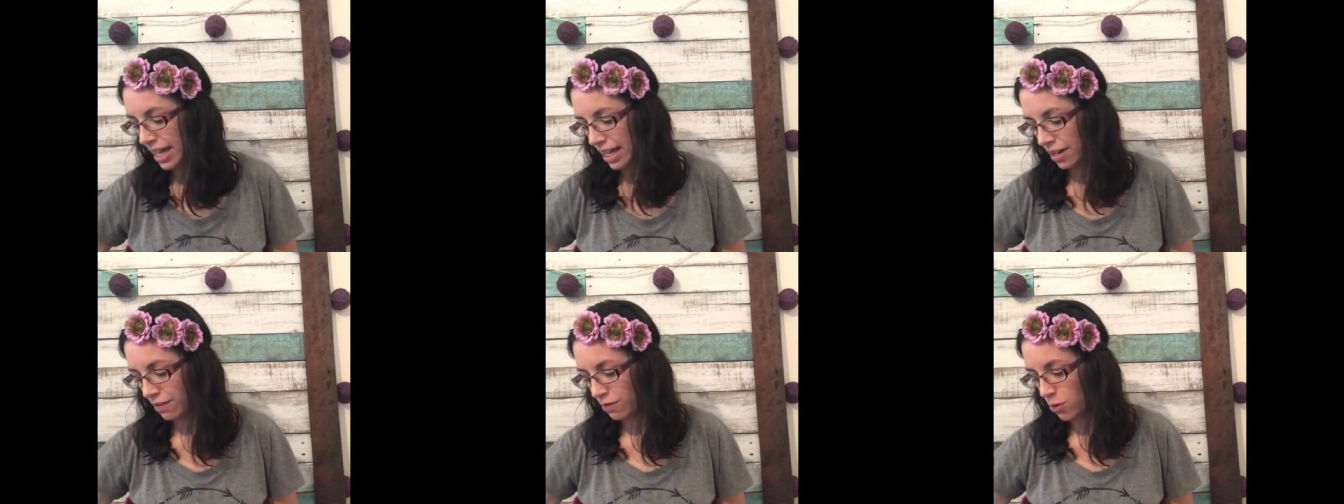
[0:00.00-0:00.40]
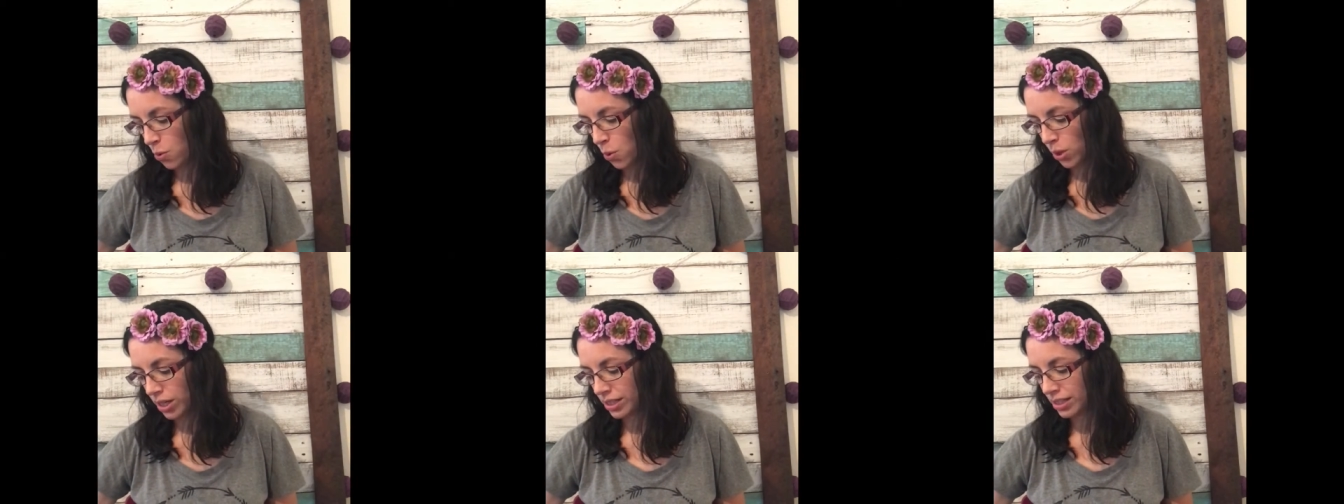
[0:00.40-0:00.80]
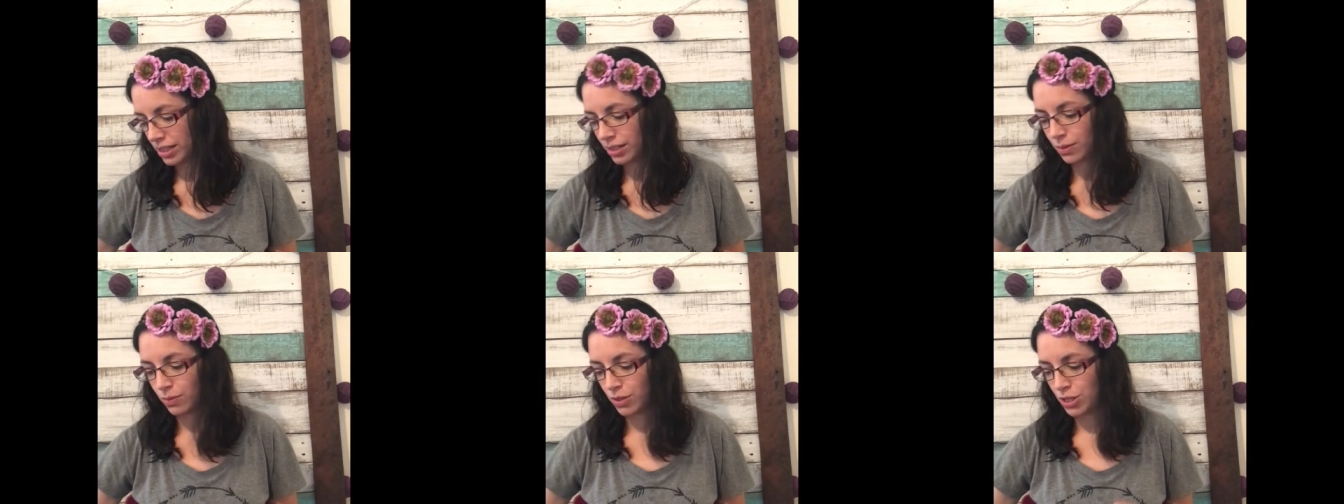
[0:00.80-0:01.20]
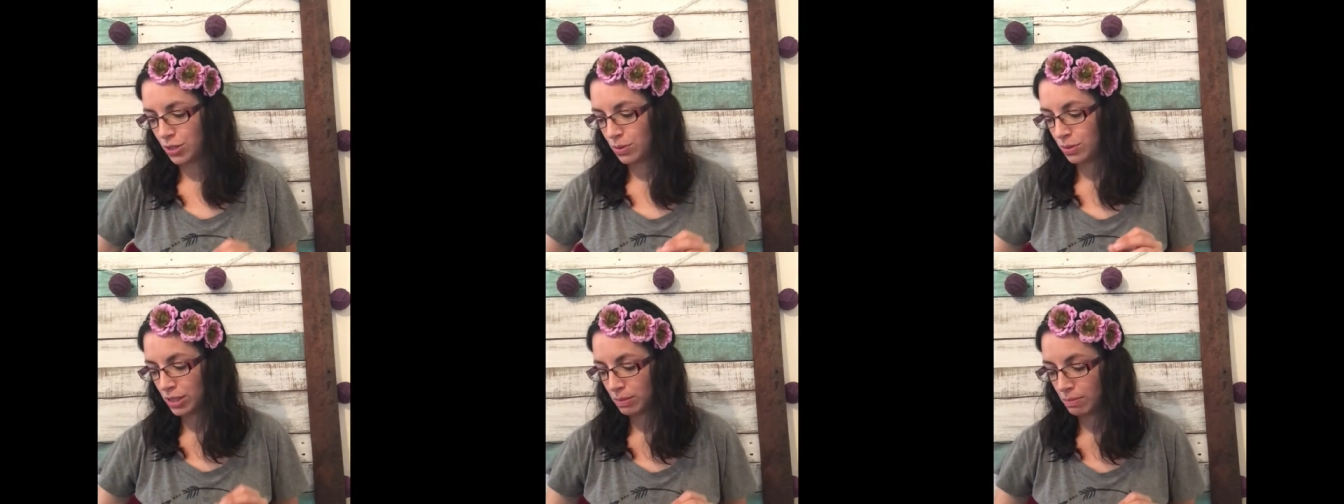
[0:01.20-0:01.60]
And of course, when
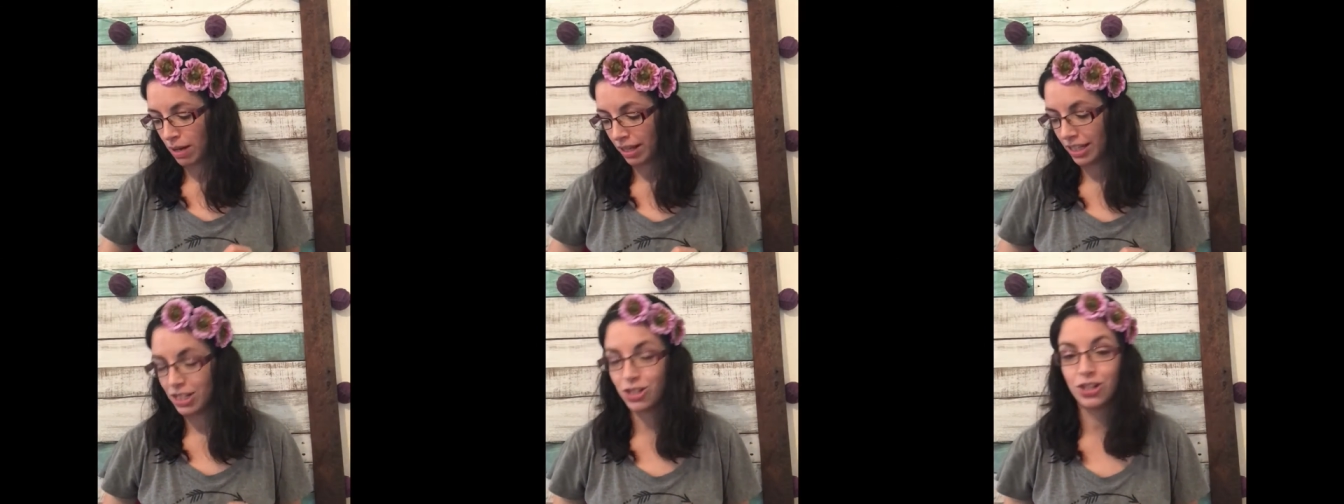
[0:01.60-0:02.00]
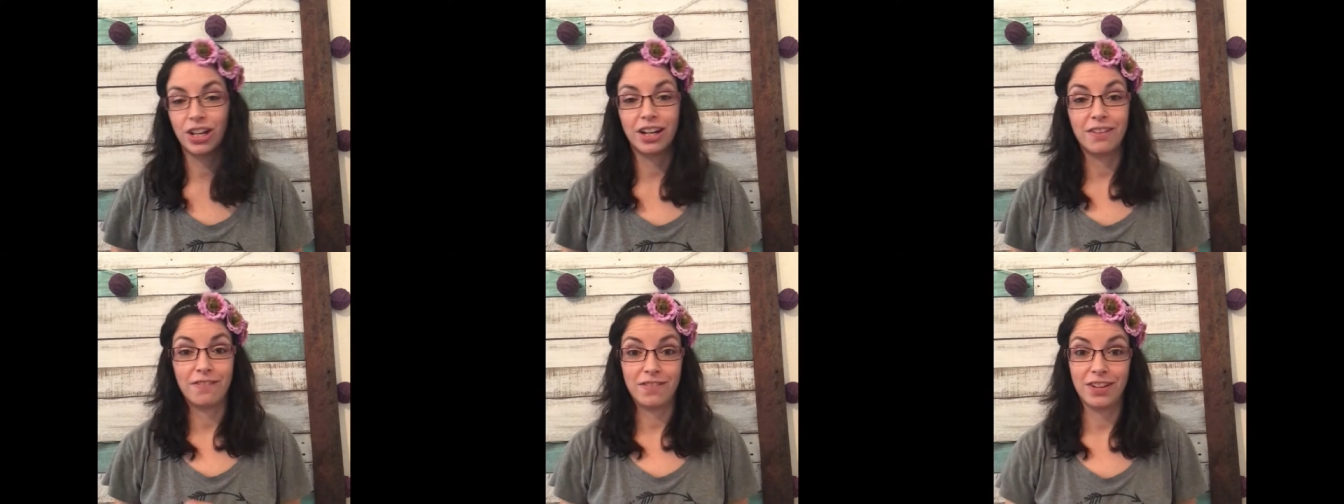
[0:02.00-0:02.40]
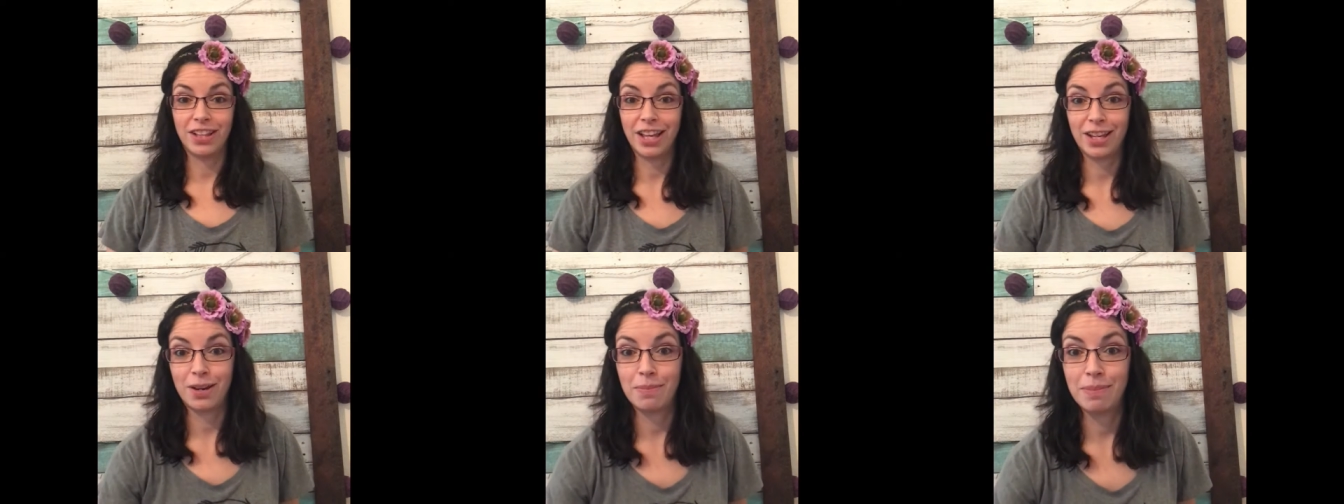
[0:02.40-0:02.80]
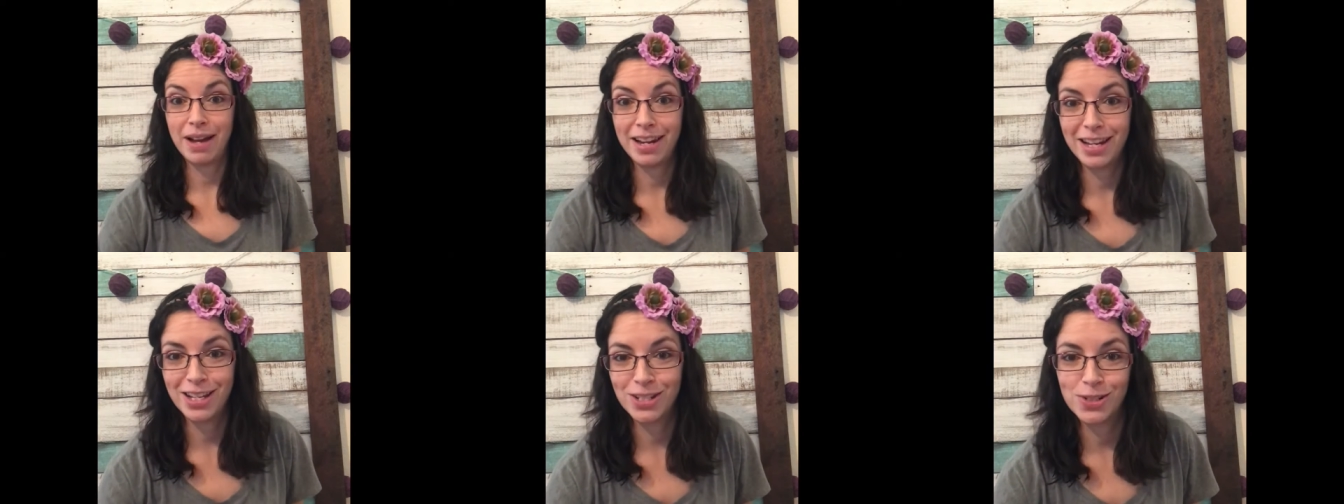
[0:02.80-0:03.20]
you smell it, you're gonna feel like you're
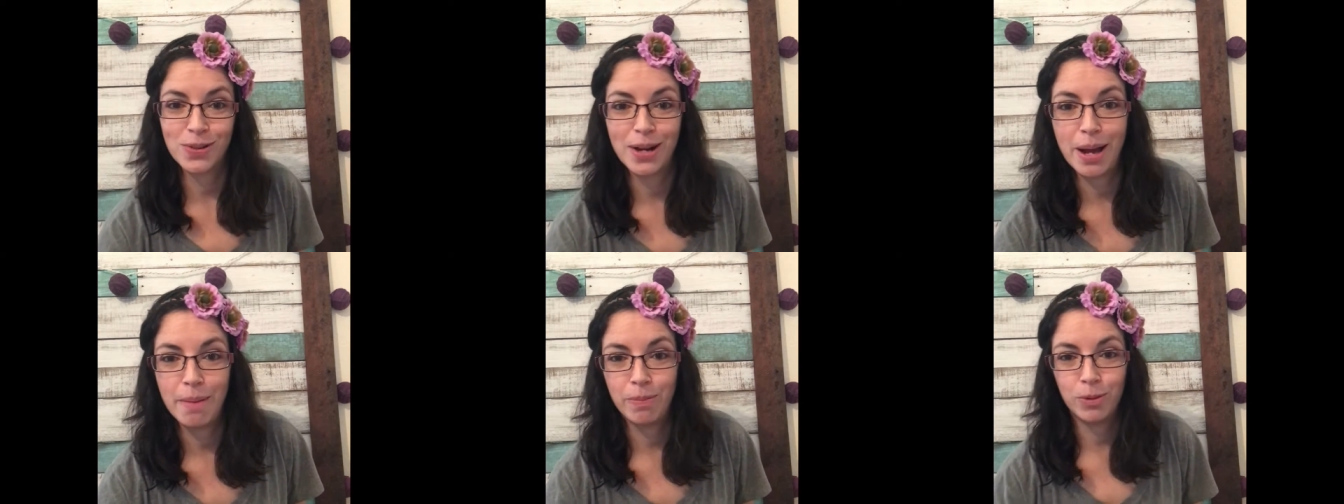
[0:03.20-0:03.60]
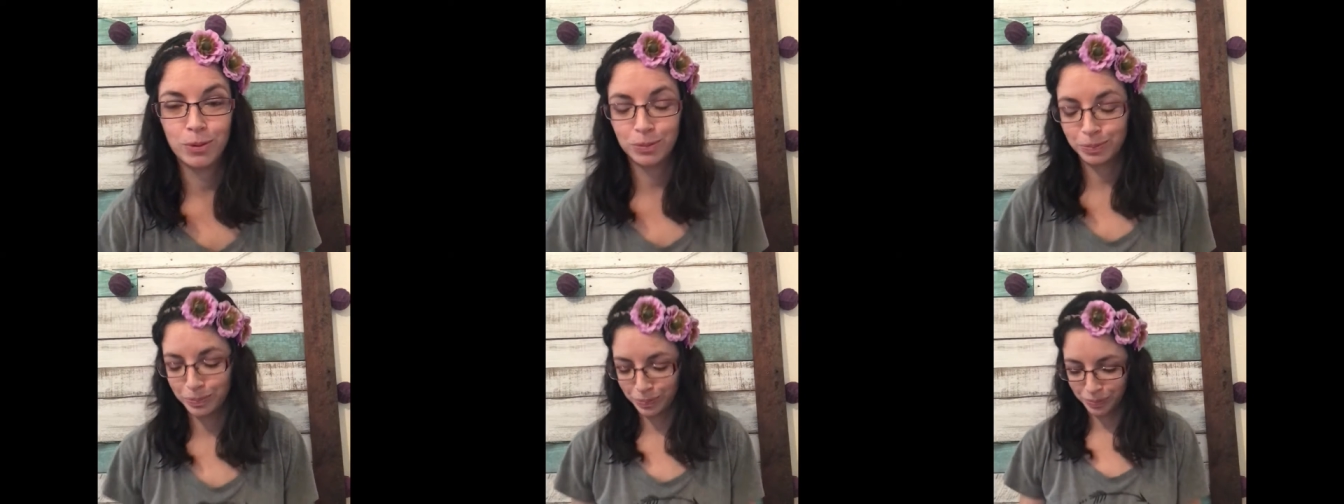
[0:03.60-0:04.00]
biting into an apple.